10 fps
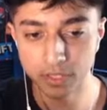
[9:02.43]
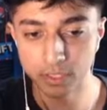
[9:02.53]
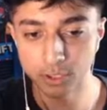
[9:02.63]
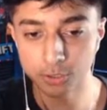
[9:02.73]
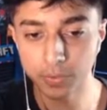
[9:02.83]

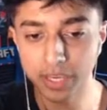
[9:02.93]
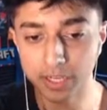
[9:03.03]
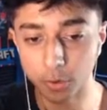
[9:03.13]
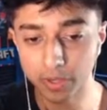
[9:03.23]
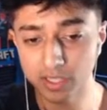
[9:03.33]
Should we get
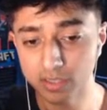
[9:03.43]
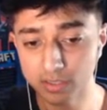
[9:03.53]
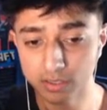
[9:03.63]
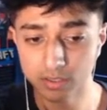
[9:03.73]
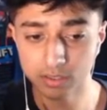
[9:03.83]
going?
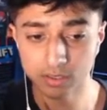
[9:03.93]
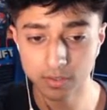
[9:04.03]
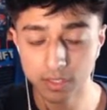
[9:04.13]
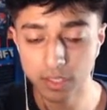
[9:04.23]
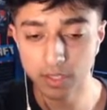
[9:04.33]

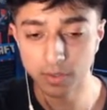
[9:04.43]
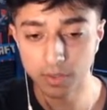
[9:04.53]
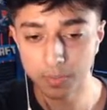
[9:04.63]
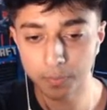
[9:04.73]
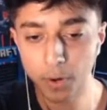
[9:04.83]

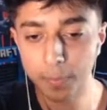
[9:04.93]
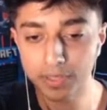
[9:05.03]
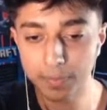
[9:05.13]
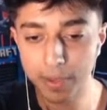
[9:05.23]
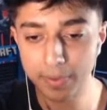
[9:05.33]

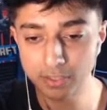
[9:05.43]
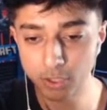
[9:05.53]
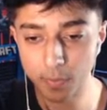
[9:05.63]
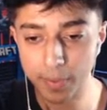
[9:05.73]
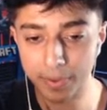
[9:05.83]
Probably. Maybe I should
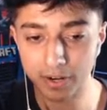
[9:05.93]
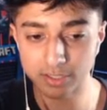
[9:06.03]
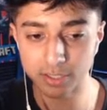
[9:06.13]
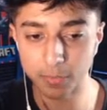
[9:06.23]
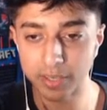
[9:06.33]
call my
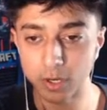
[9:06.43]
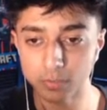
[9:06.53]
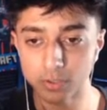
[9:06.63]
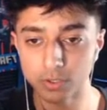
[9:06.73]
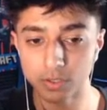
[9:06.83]
parents that I'll be
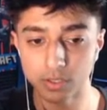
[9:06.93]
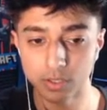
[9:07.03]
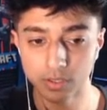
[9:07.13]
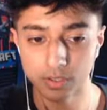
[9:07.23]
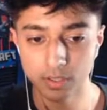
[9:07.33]
home soon.
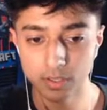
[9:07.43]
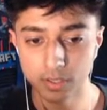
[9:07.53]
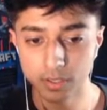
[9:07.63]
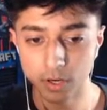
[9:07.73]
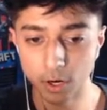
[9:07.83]

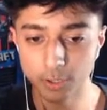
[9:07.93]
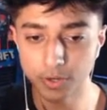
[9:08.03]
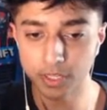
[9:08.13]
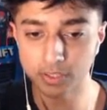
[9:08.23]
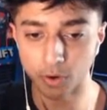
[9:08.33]
Aren't you
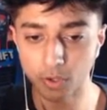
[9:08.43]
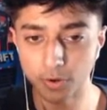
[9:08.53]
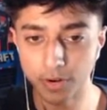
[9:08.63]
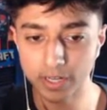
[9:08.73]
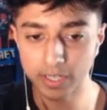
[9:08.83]
an adult
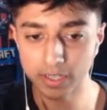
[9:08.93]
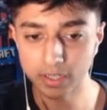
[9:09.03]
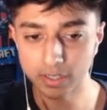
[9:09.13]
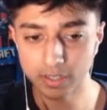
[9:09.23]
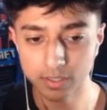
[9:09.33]
already?
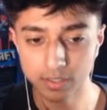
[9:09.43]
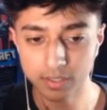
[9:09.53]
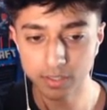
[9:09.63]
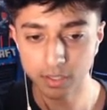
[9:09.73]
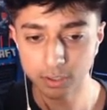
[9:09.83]

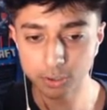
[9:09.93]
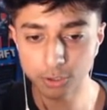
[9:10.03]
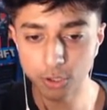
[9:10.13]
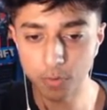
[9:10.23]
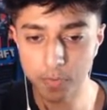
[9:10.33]
You
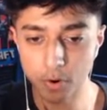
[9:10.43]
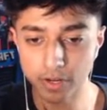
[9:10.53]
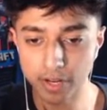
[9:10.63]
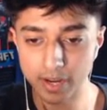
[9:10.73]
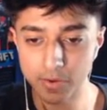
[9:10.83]
should know more
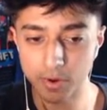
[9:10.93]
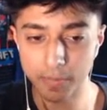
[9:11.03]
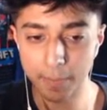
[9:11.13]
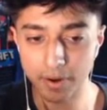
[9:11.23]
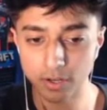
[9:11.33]
than anyone.
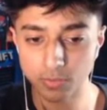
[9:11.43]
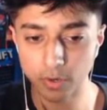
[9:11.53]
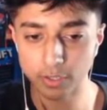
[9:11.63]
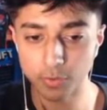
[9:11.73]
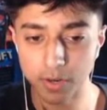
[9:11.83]
My parents
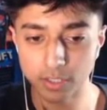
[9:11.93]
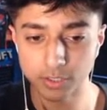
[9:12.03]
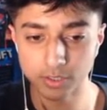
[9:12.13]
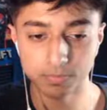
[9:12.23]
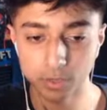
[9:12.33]
worry too much.
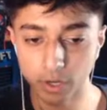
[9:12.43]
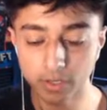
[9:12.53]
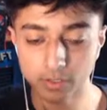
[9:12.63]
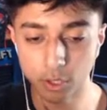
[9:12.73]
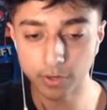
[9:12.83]
Sorry,
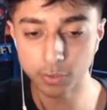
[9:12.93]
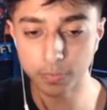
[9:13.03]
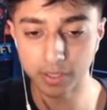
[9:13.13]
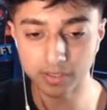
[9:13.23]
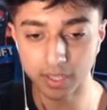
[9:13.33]
sorry to
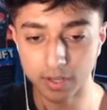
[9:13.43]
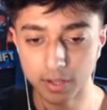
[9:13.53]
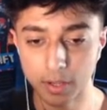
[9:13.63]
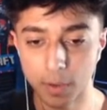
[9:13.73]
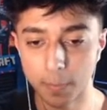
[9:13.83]
bust in,
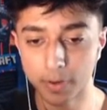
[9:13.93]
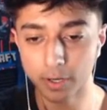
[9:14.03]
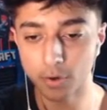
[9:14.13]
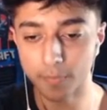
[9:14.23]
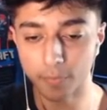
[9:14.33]
but are
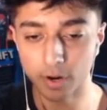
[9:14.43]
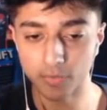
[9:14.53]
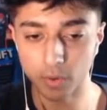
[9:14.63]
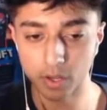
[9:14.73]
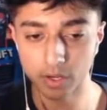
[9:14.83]
you up for
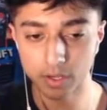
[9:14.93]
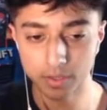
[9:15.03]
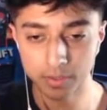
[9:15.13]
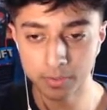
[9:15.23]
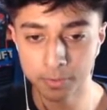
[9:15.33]
another one?
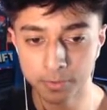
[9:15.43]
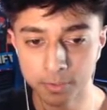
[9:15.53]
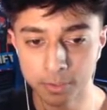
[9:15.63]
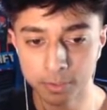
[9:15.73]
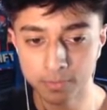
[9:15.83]

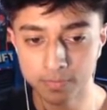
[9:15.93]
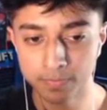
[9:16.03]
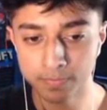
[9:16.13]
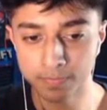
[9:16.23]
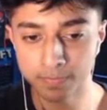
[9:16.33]

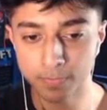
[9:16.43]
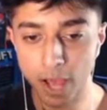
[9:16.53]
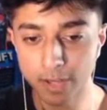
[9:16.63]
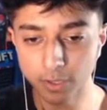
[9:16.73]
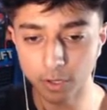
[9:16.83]
Hmm,
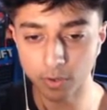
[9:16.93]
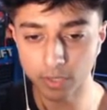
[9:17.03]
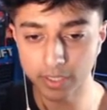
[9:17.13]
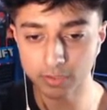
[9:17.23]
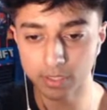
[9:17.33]
I don't know.
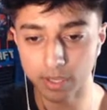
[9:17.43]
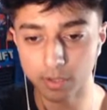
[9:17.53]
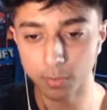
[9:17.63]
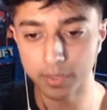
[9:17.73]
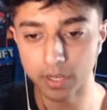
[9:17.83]
Like you said,
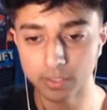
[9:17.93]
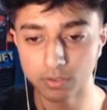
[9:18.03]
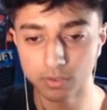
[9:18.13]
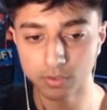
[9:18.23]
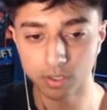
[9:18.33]
it'll be nice
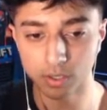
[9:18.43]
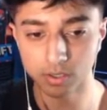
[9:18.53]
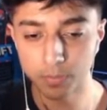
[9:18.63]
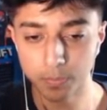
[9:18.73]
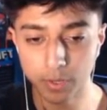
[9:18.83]
soon, so...
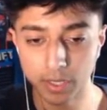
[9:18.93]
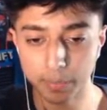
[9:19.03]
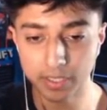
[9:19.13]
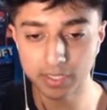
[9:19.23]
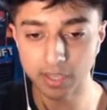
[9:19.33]
Pretty
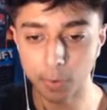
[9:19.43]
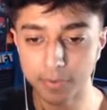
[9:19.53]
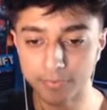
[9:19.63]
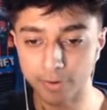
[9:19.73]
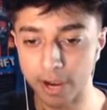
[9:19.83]
please, I'll
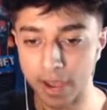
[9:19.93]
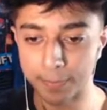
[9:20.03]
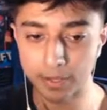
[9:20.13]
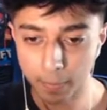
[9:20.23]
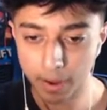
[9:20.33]
be very
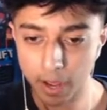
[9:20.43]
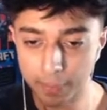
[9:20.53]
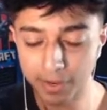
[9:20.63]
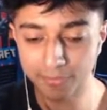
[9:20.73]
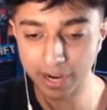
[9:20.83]
happy. I'll
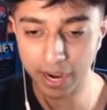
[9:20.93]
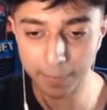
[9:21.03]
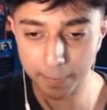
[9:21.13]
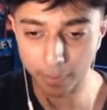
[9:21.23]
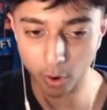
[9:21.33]
be a very
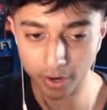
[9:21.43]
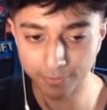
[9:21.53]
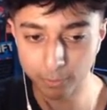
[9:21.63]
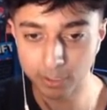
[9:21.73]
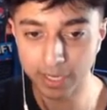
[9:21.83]
happy bot if
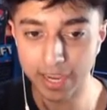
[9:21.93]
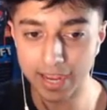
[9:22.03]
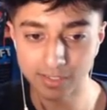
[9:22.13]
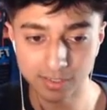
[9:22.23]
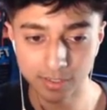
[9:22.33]
you say
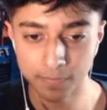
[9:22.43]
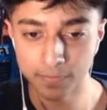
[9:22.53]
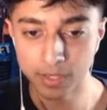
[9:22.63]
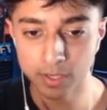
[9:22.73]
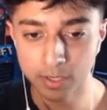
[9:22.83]
yes.
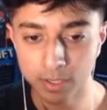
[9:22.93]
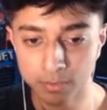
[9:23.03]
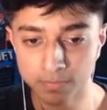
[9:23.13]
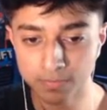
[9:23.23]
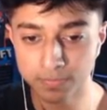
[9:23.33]

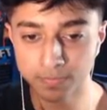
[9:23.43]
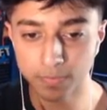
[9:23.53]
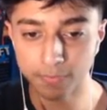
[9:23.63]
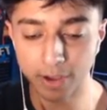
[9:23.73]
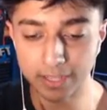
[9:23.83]
Hmm,
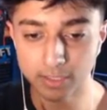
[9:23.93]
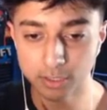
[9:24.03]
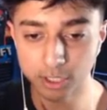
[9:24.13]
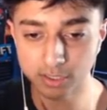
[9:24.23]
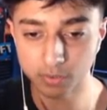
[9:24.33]
fine.
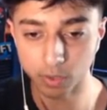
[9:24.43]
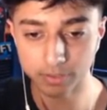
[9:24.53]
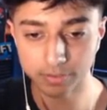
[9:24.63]
Just this one.